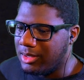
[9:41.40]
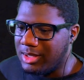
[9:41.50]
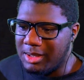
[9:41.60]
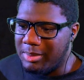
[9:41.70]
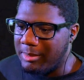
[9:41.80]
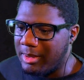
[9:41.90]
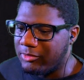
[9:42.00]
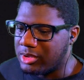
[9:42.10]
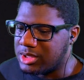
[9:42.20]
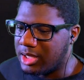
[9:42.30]
Didn't pop up
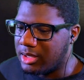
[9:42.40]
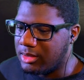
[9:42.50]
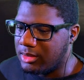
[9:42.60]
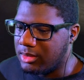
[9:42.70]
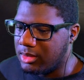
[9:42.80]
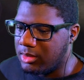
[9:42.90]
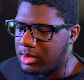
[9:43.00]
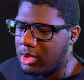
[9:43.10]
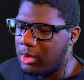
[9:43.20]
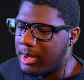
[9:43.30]
for a second.
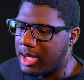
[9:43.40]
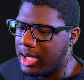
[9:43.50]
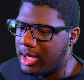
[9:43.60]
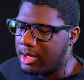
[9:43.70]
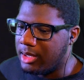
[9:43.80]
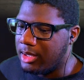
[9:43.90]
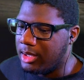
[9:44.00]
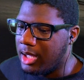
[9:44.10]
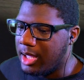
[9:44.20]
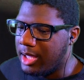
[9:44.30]
Oh my god.
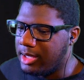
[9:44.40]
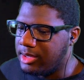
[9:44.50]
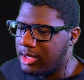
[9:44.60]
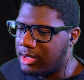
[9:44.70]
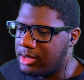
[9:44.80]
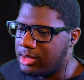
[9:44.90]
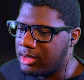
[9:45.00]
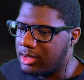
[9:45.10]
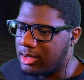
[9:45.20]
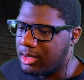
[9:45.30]
I hate this.
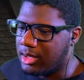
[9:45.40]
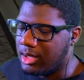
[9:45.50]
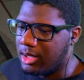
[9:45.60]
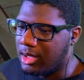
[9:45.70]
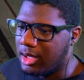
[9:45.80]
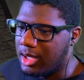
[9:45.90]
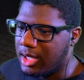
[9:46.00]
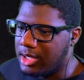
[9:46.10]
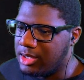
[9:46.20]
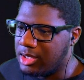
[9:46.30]
I
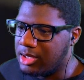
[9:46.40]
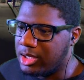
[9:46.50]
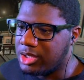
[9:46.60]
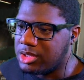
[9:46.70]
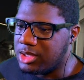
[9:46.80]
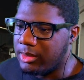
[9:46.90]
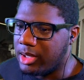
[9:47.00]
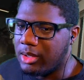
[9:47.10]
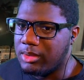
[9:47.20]
hate this glitch. There we go.